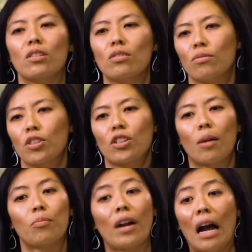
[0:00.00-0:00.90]
do a
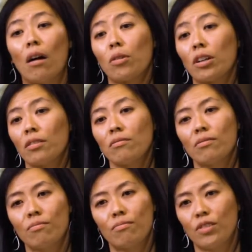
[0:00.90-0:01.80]
shot per hour,
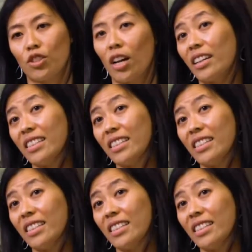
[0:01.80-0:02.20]
a shot a